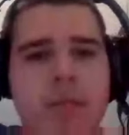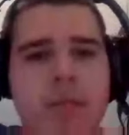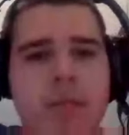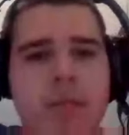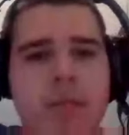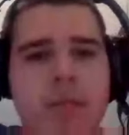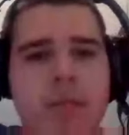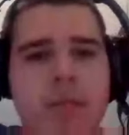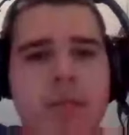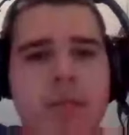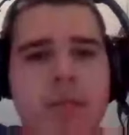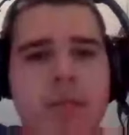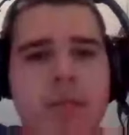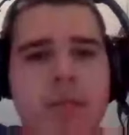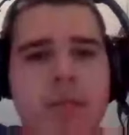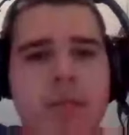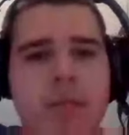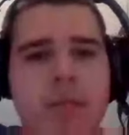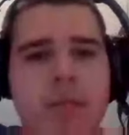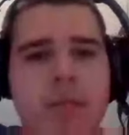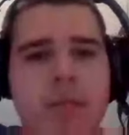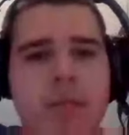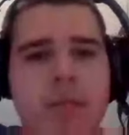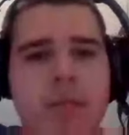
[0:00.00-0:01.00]

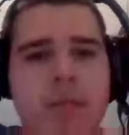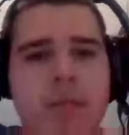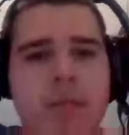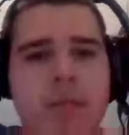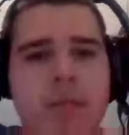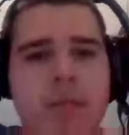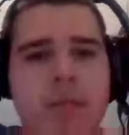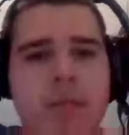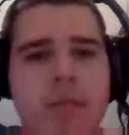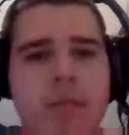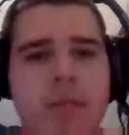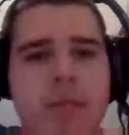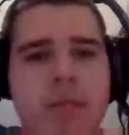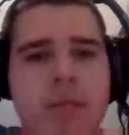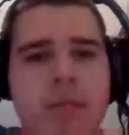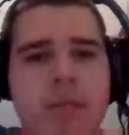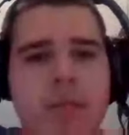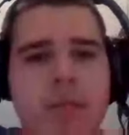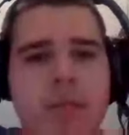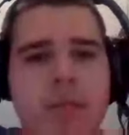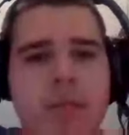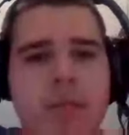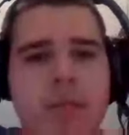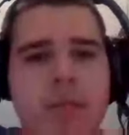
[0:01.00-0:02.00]

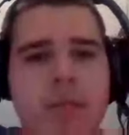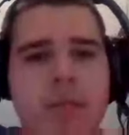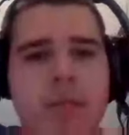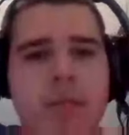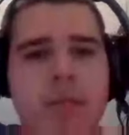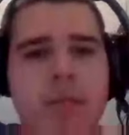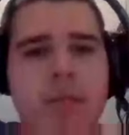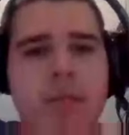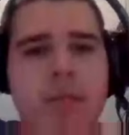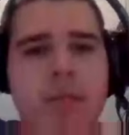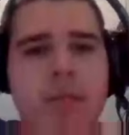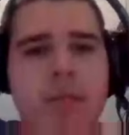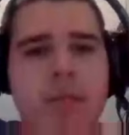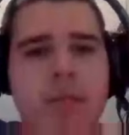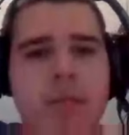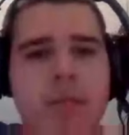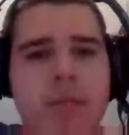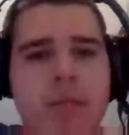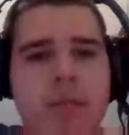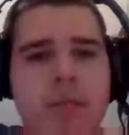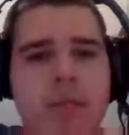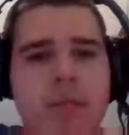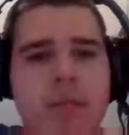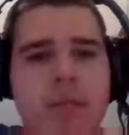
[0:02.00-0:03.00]

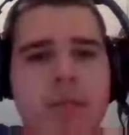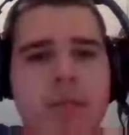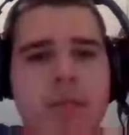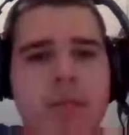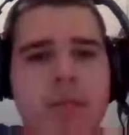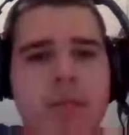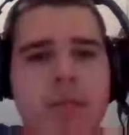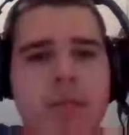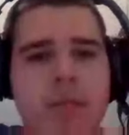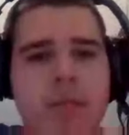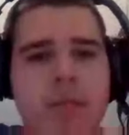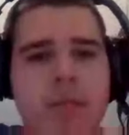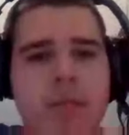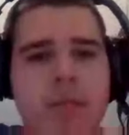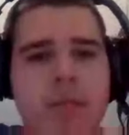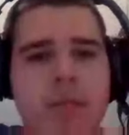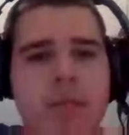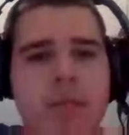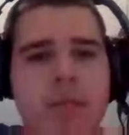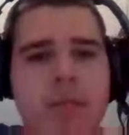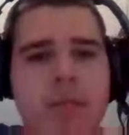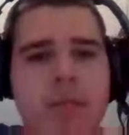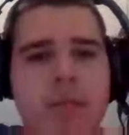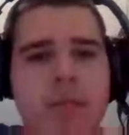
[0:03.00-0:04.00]

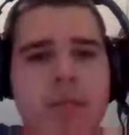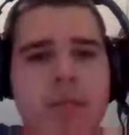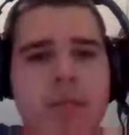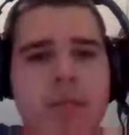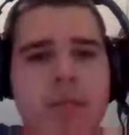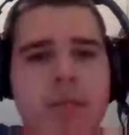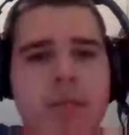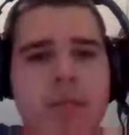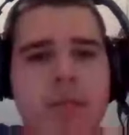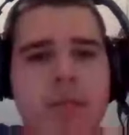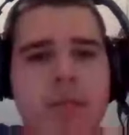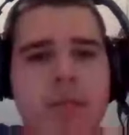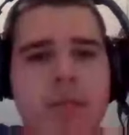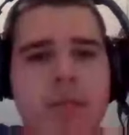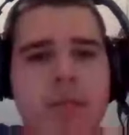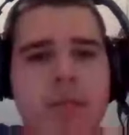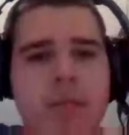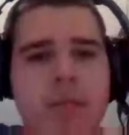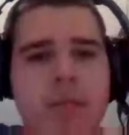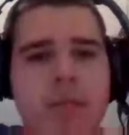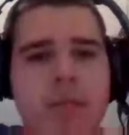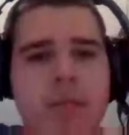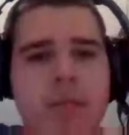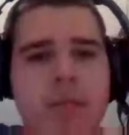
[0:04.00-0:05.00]

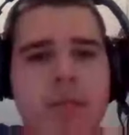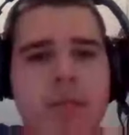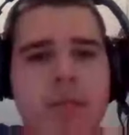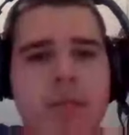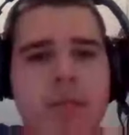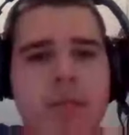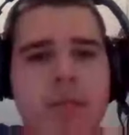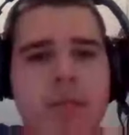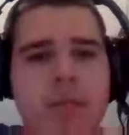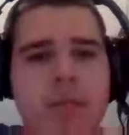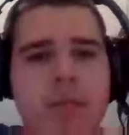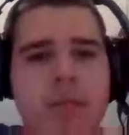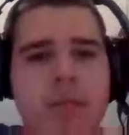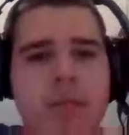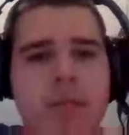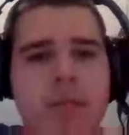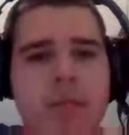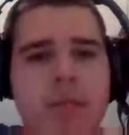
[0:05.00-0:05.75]
[no speech]